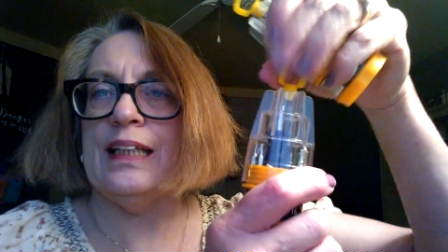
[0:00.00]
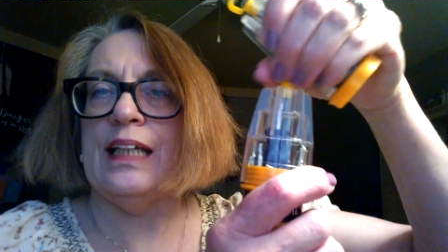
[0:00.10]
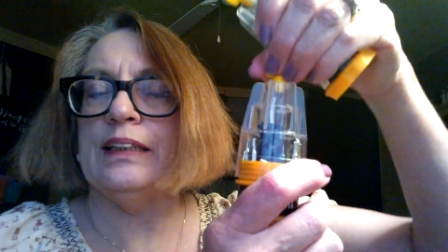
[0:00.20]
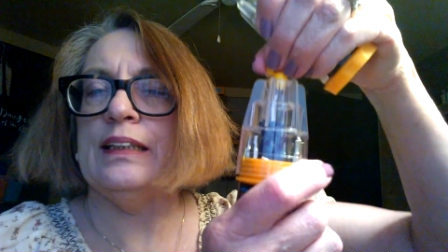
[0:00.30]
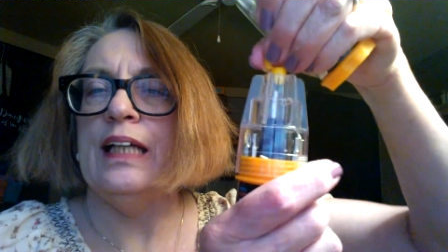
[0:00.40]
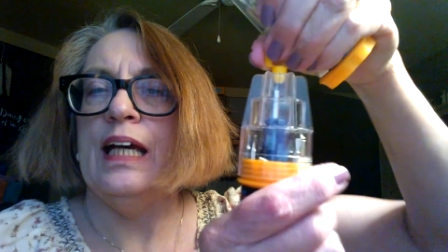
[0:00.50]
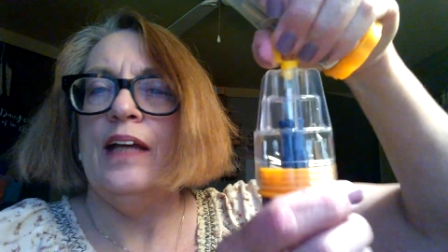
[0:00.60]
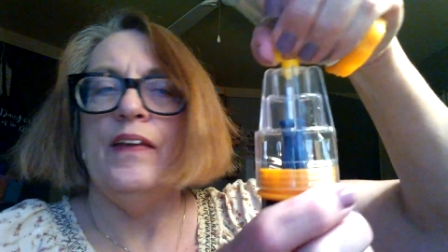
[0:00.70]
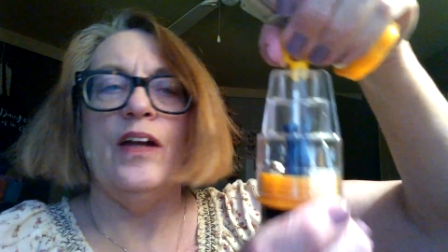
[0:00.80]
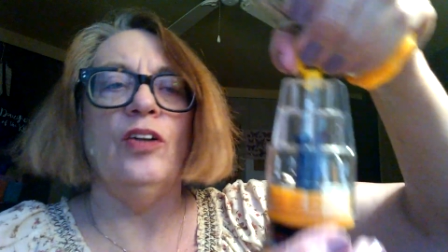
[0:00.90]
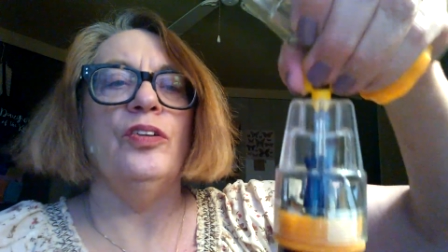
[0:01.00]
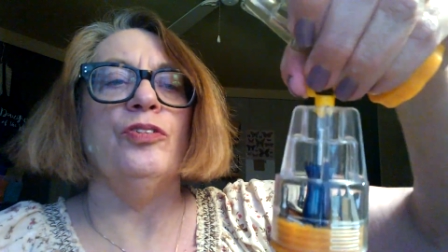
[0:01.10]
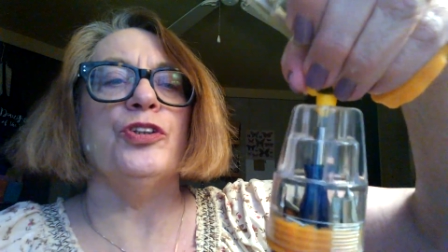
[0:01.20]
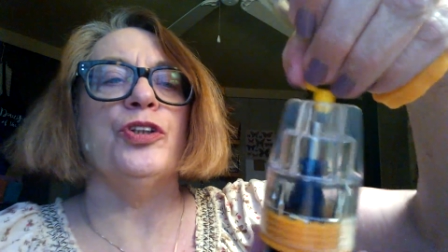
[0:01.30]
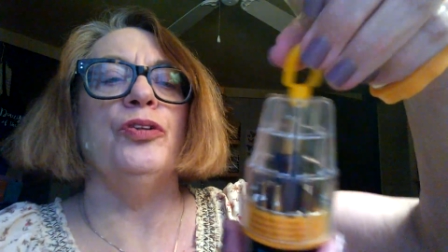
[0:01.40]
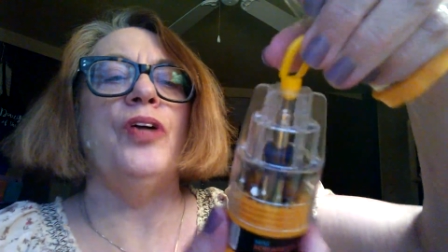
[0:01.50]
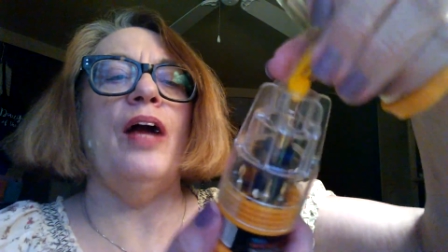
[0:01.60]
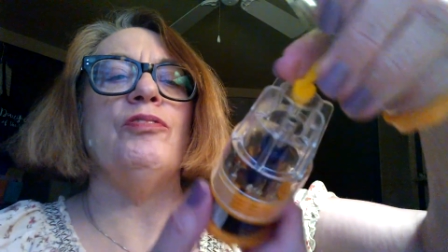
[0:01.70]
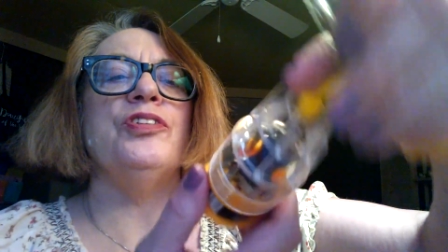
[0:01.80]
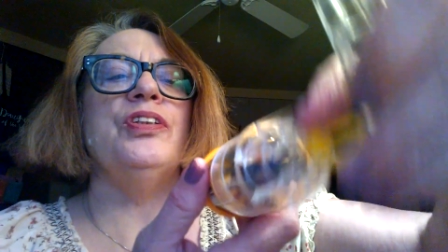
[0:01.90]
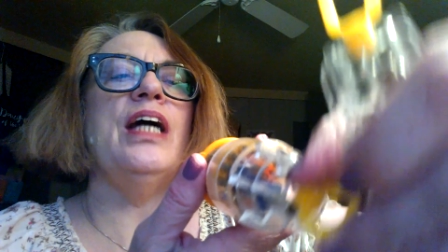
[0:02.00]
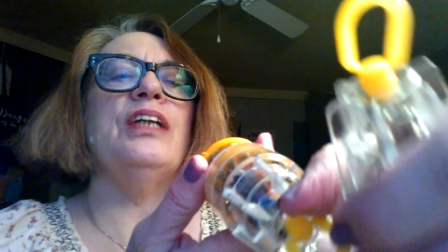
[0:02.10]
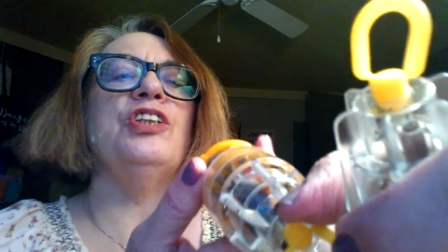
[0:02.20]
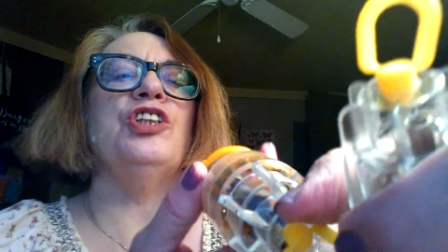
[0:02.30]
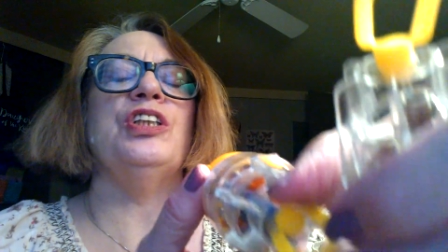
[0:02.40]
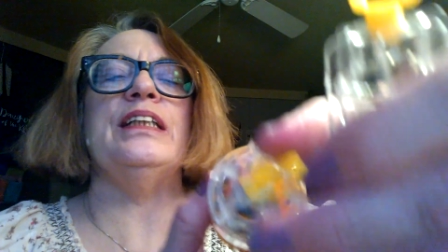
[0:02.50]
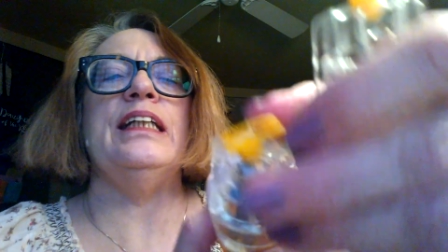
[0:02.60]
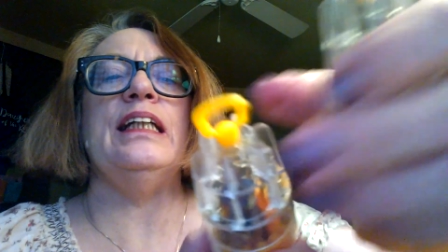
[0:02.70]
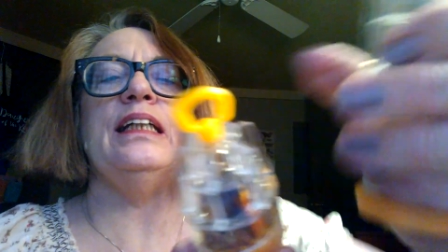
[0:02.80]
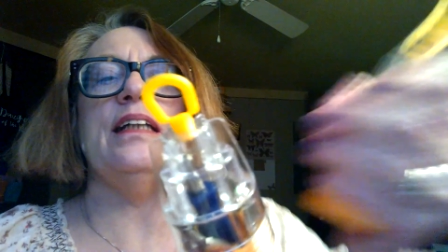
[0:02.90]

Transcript: things. They're little screwdriver sets. Just teeny